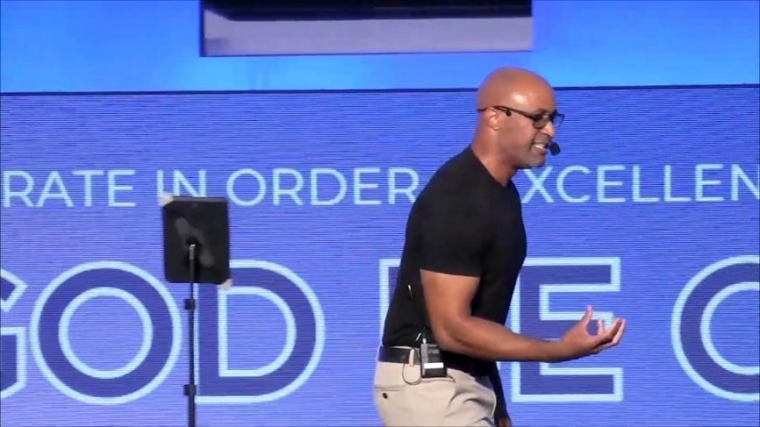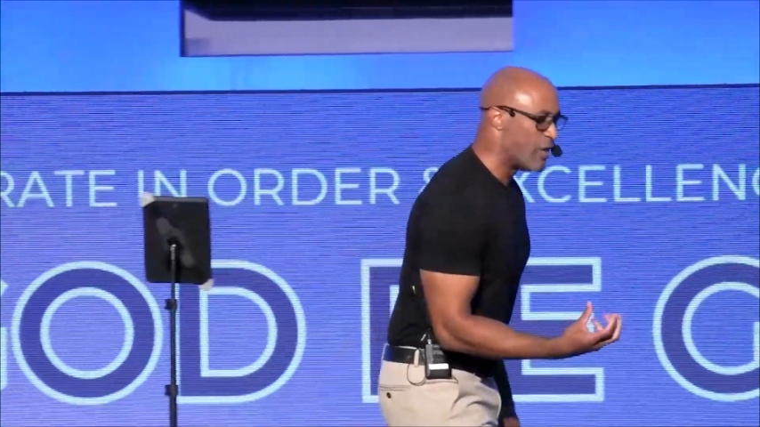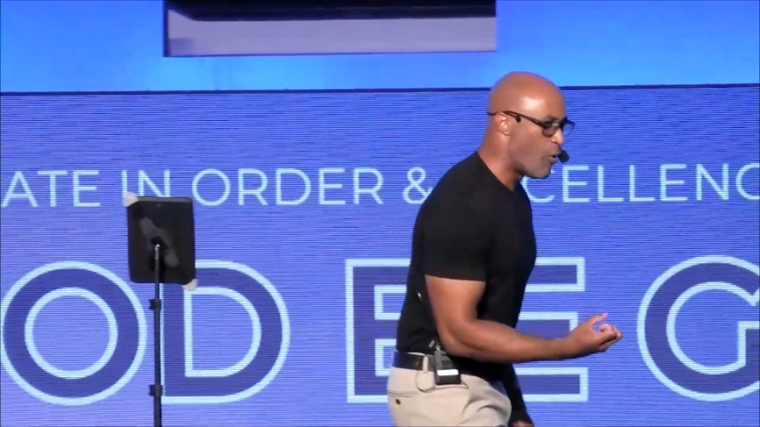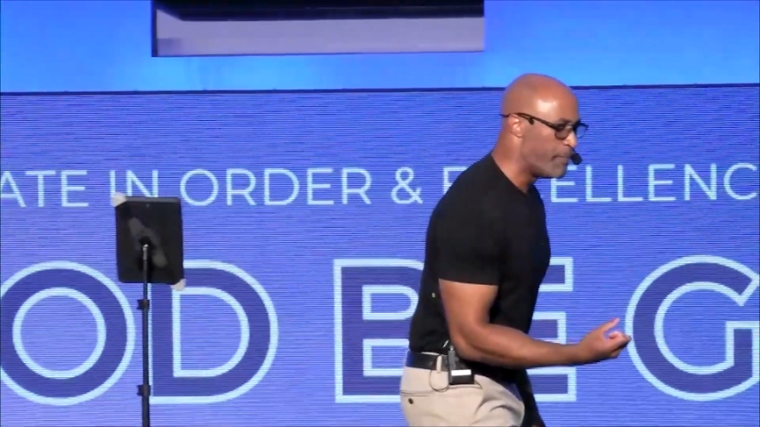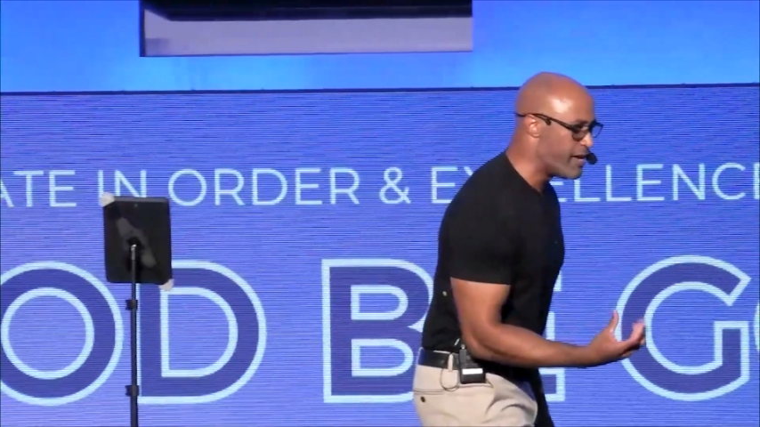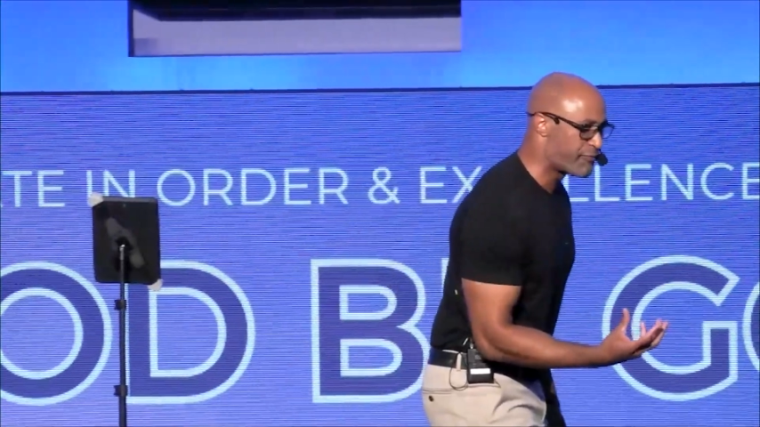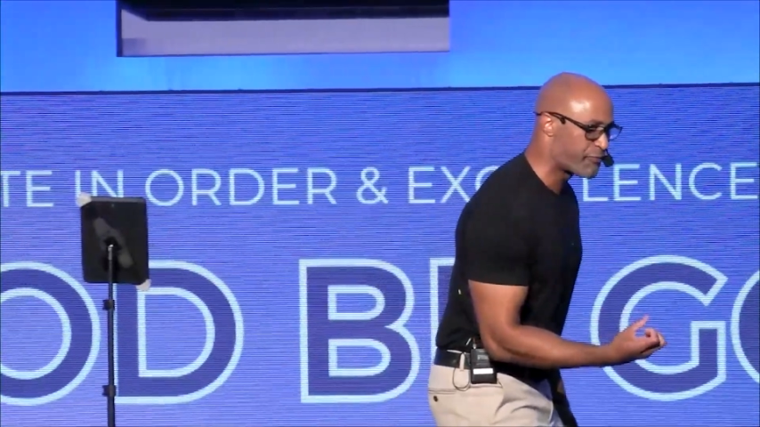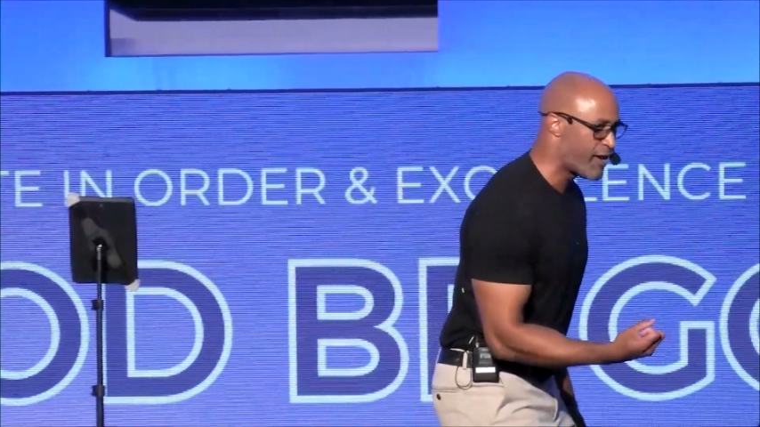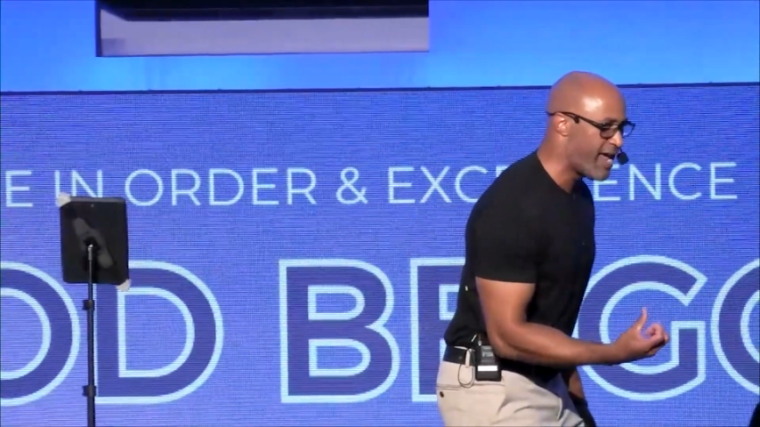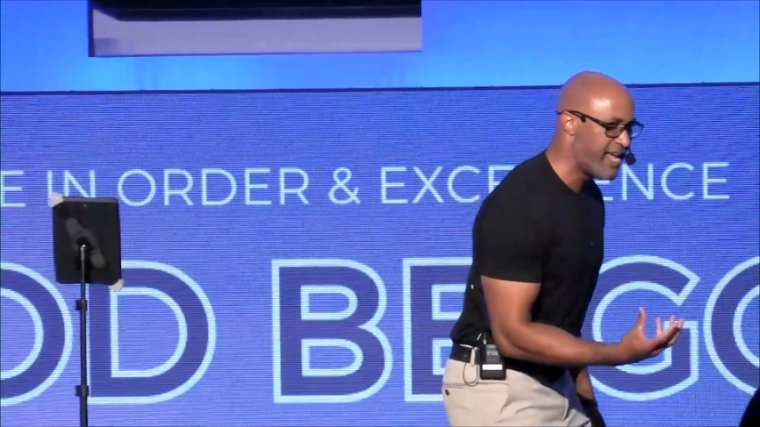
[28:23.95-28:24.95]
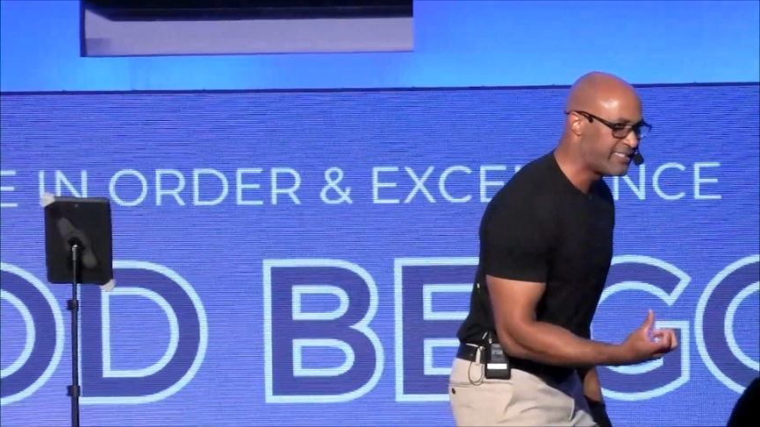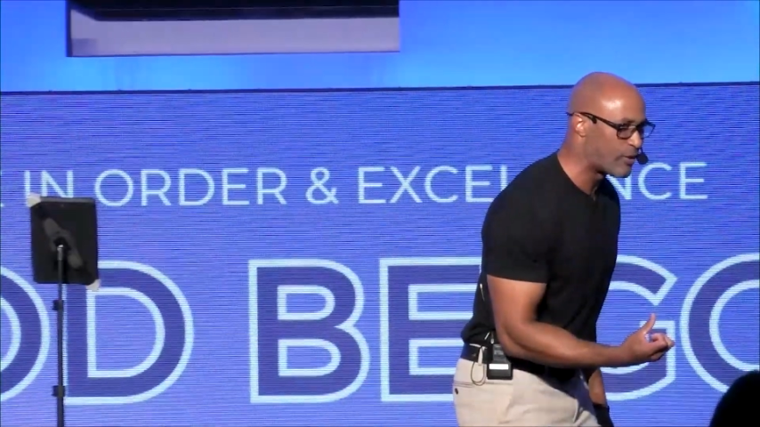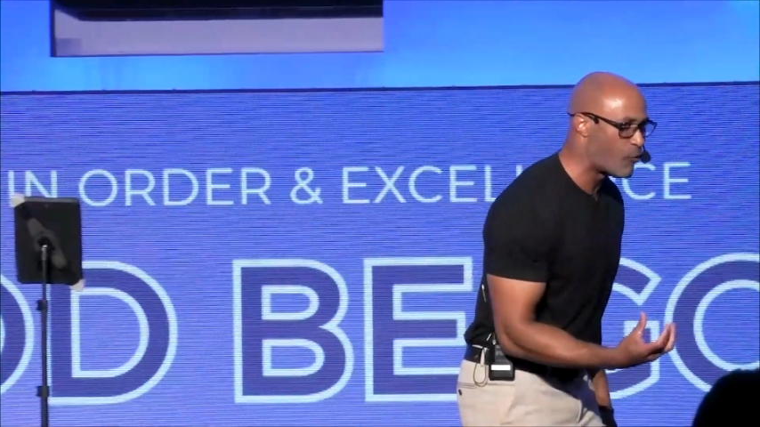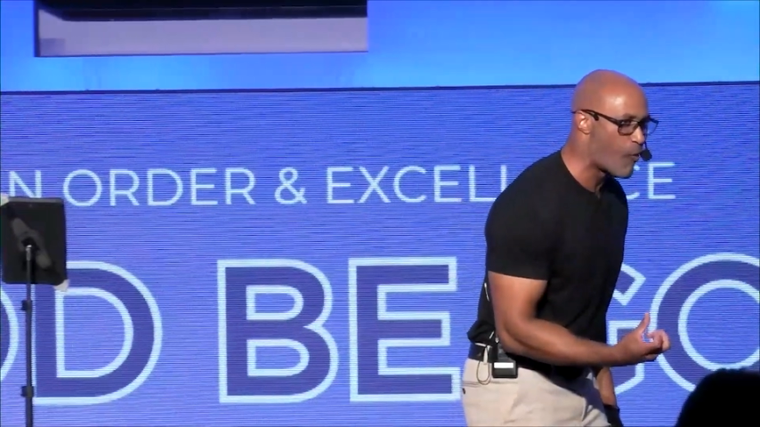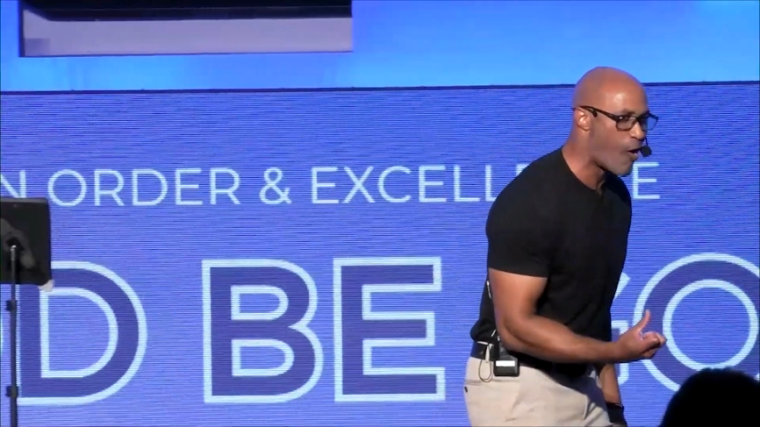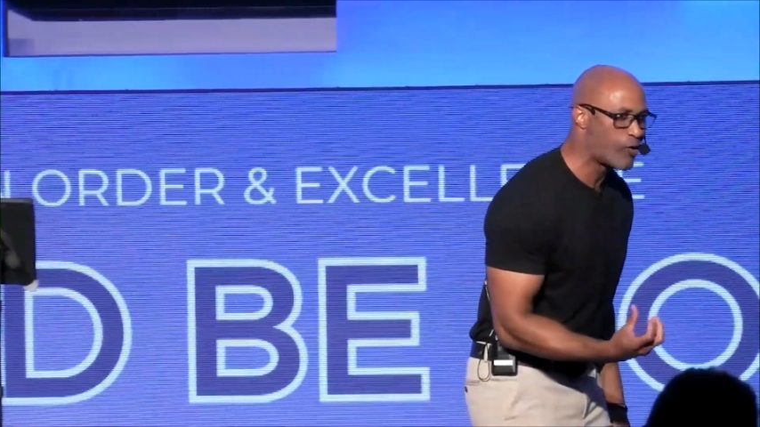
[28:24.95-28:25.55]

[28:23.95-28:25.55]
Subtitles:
don't be afraid to walk